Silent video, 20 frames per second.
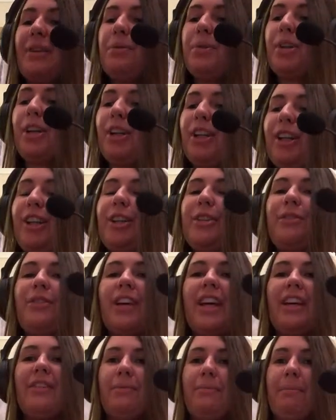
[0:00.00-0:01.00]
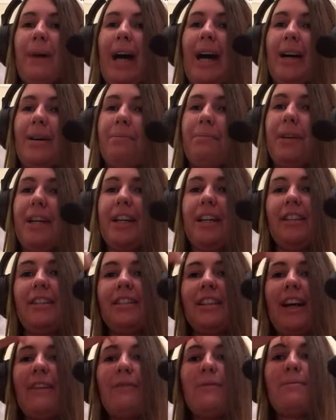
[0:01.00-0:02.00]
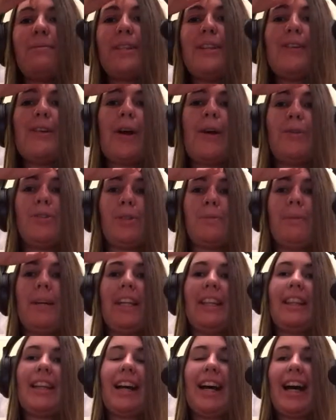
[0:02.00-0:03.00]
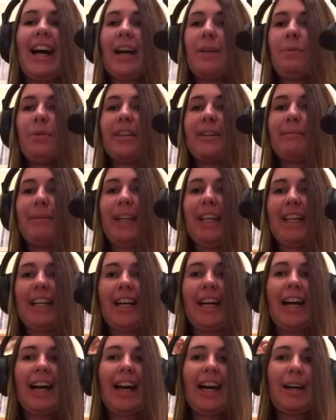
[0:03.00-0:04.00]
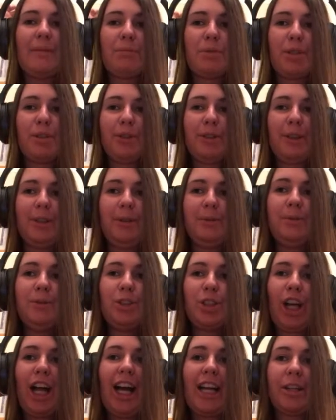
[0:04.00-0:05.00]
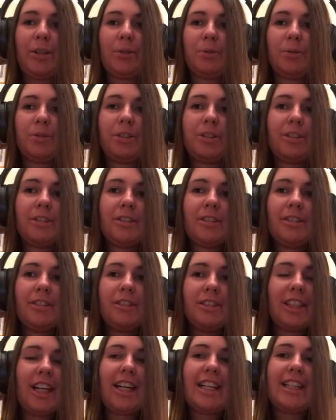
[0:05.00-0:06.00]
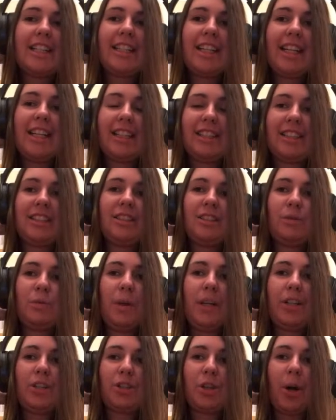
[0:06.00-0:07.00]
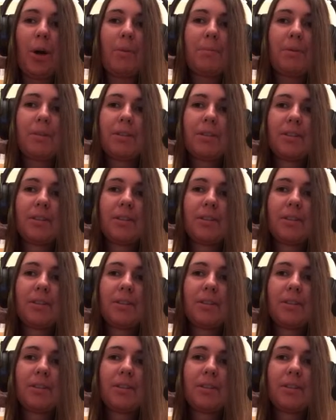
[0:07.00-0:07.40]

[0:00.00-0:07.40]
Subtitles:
would love it if Matt appeared. Everybody knows me that I would be an absolute child, like in a sweet shop.